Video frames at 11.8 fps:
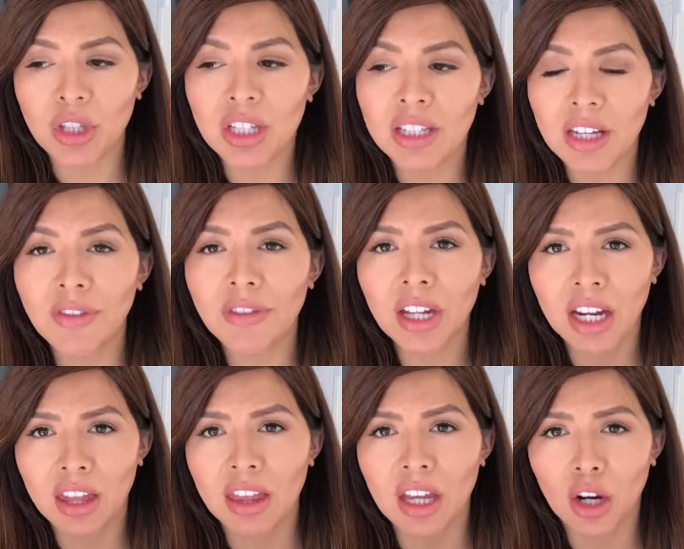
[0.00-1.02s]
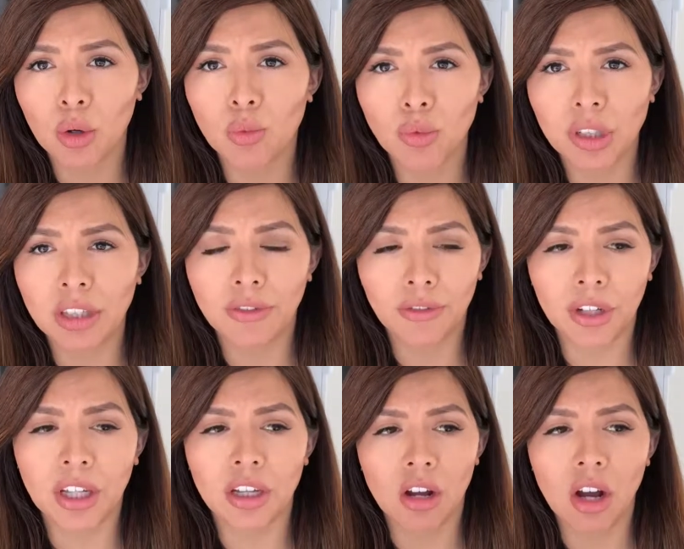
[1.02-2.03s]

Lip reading: The stuff that I think are really freaking